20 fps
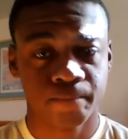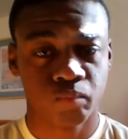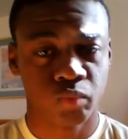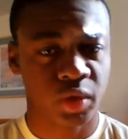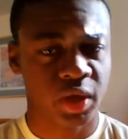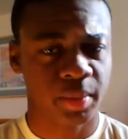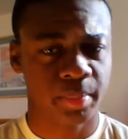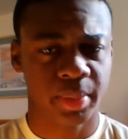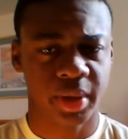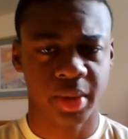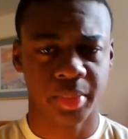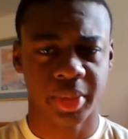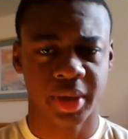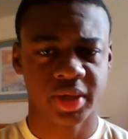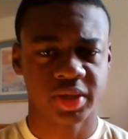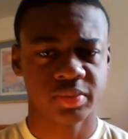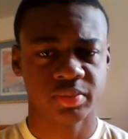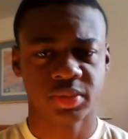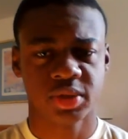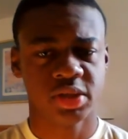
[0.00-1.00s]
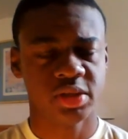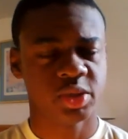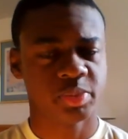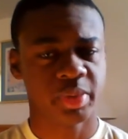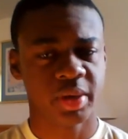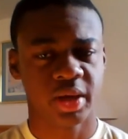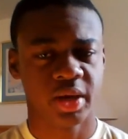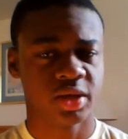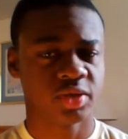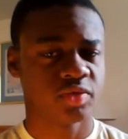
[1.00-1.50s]
Like buy some cheap
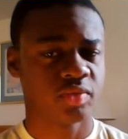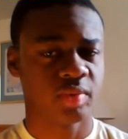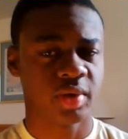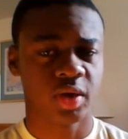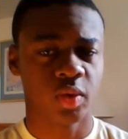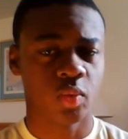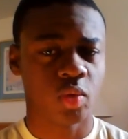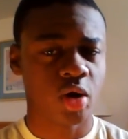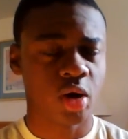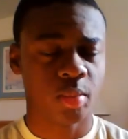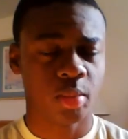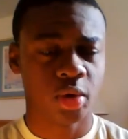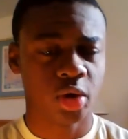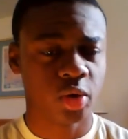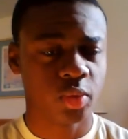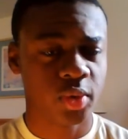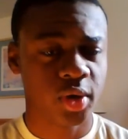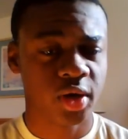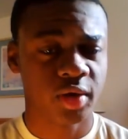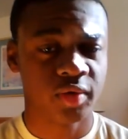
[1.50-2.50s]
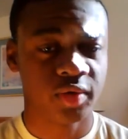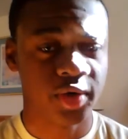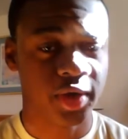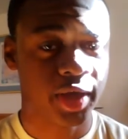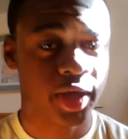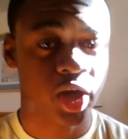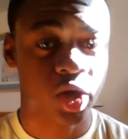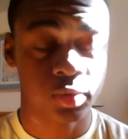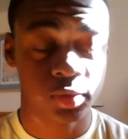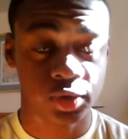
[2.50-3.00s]
spandex from like Walmart or whatever. It
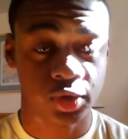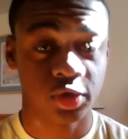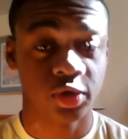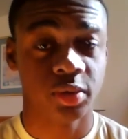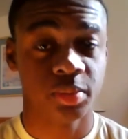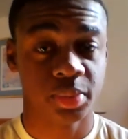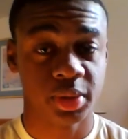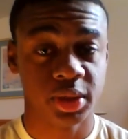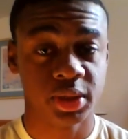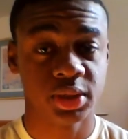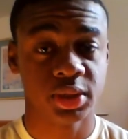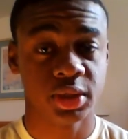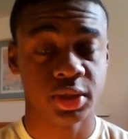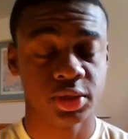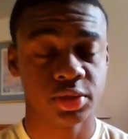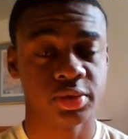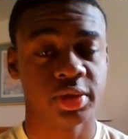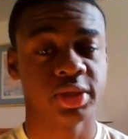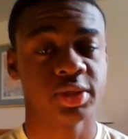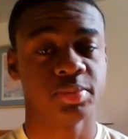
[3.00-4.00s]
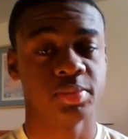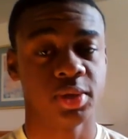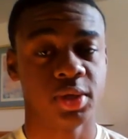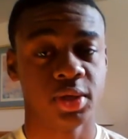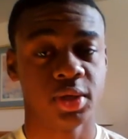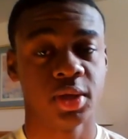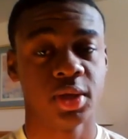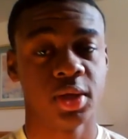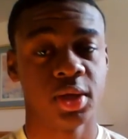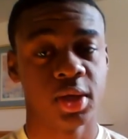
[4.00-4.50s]
helps during PT, trust
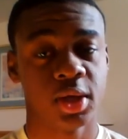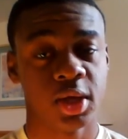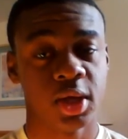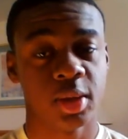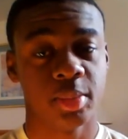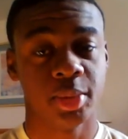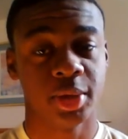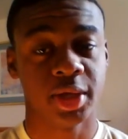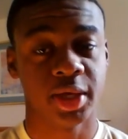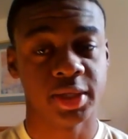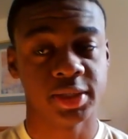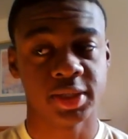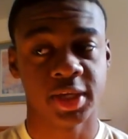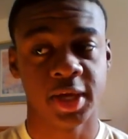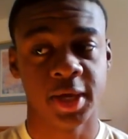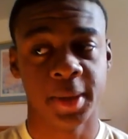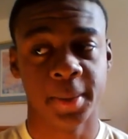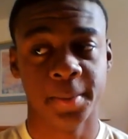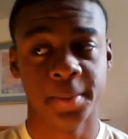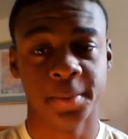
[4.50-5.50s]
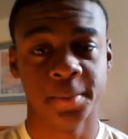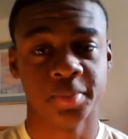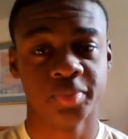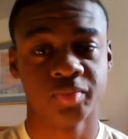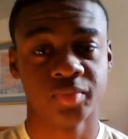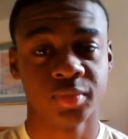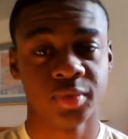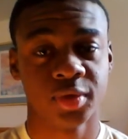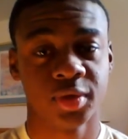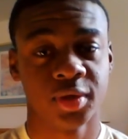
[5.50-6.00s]
me, because
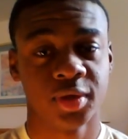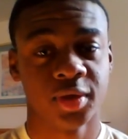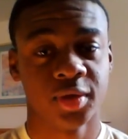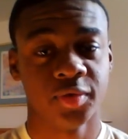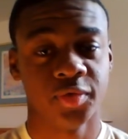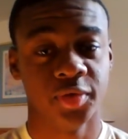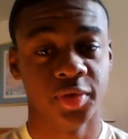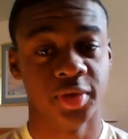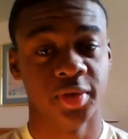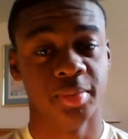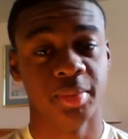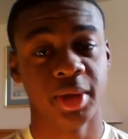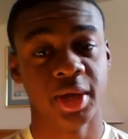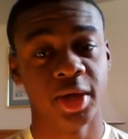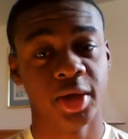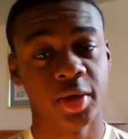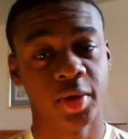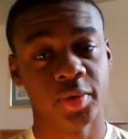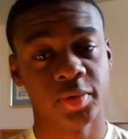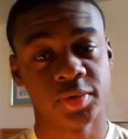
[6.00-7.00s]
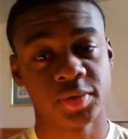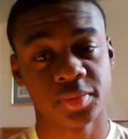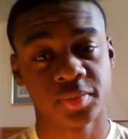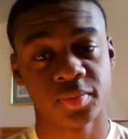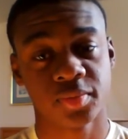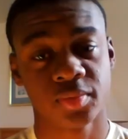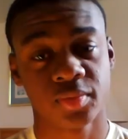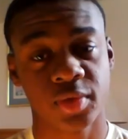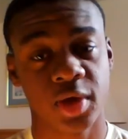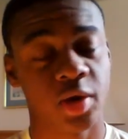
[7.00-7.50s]
for the males,
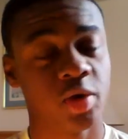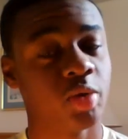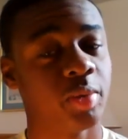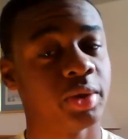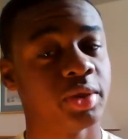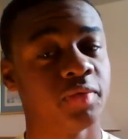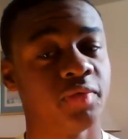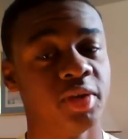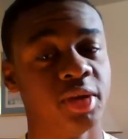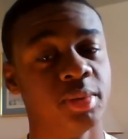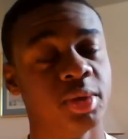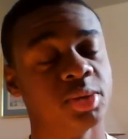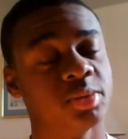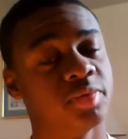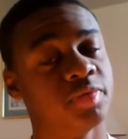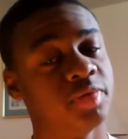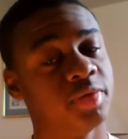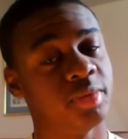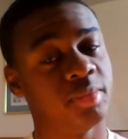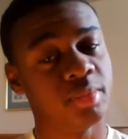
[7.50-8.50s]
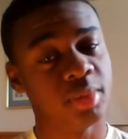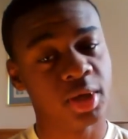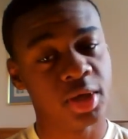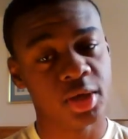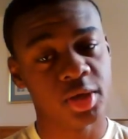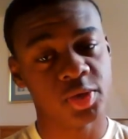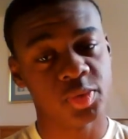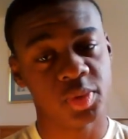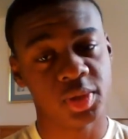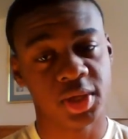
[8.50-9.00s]
I don't know about the females, but for the
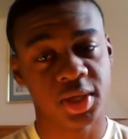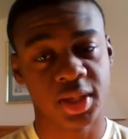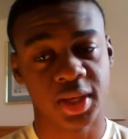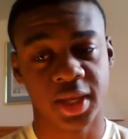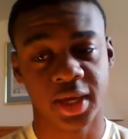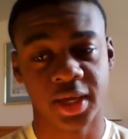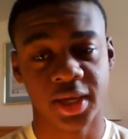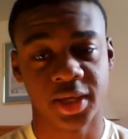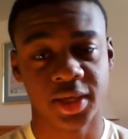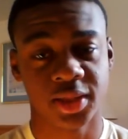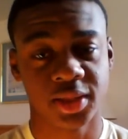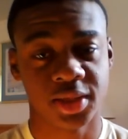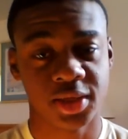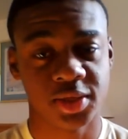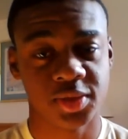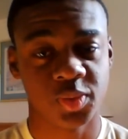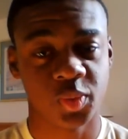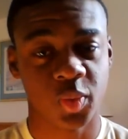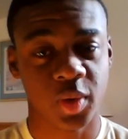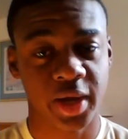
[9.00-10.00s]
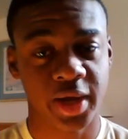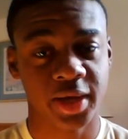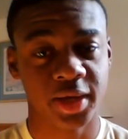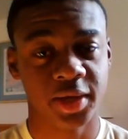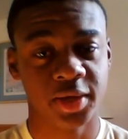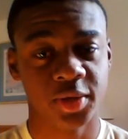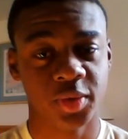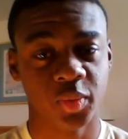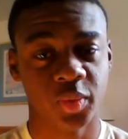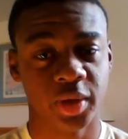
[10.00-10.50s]
males, we get like these white
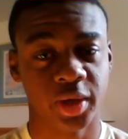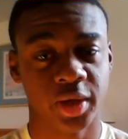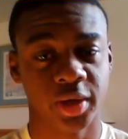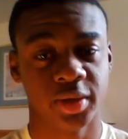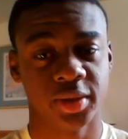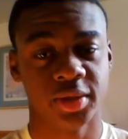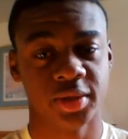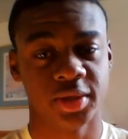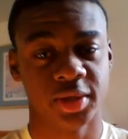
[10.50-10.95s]
underwear.